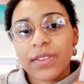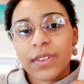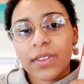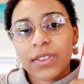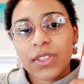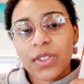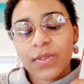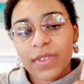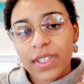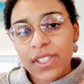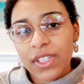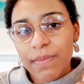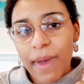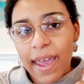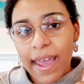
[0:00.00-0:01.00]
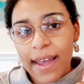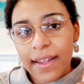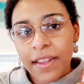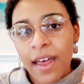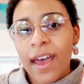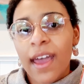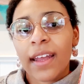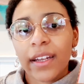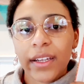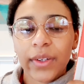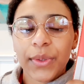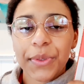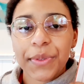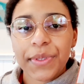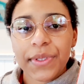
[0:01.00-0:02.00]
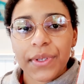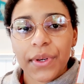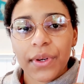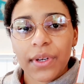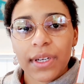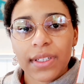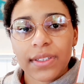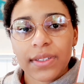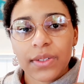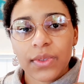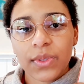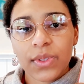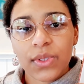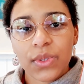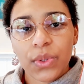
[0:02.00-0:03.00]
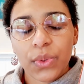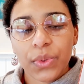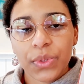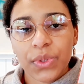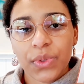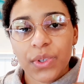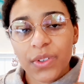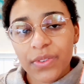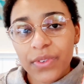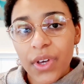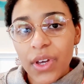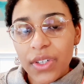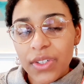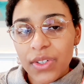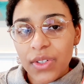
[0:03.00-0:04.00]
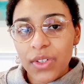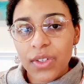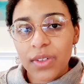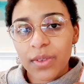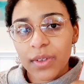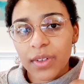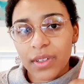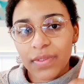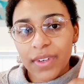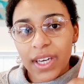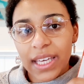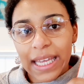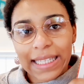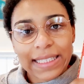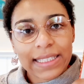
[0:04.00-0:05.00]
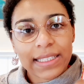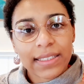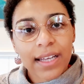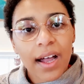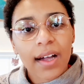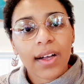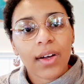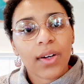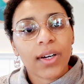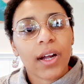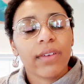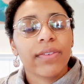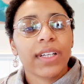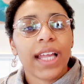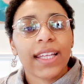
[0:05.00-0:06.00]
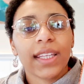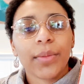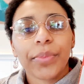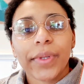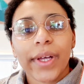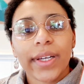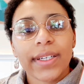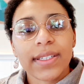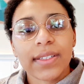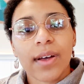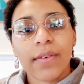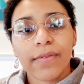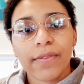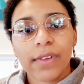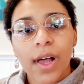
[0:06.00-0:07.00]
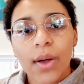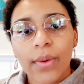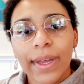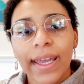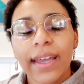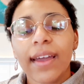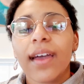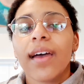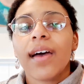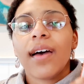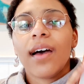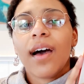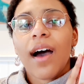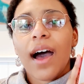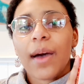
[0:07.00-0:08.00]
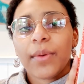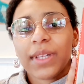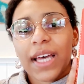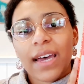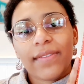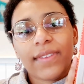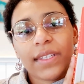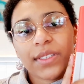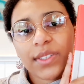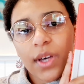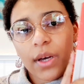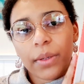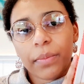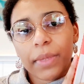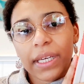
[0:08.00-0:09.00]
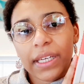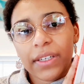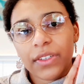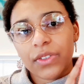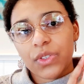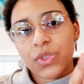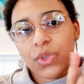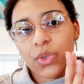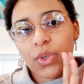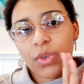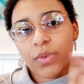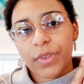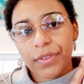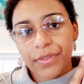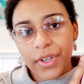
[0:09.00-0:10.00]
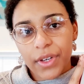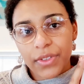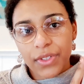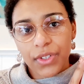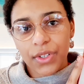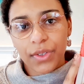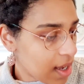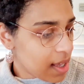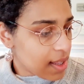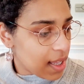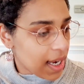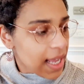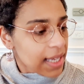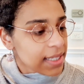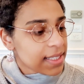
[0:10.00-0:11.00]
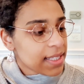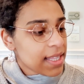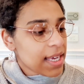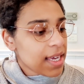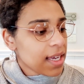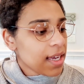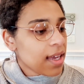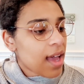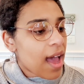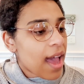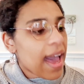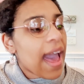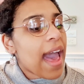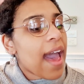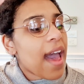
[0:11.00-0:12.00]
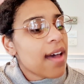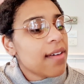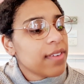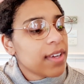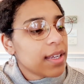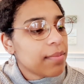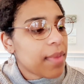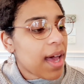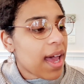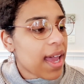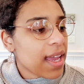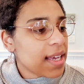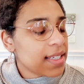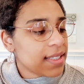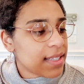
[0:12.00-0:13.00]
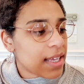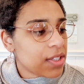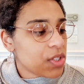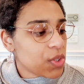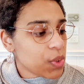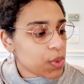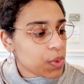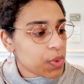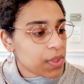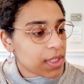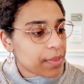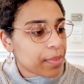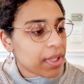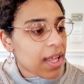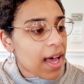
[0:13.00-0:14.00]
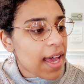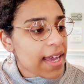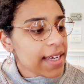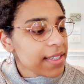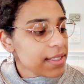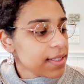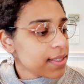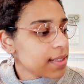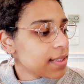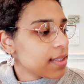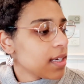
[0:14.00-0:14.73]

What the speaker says: to finish my outline, and also it's a good tool to refer to if I get stuck or I feel like the plot is not flowing. I will have this on me to refer to. The next thing I have in my essential supplies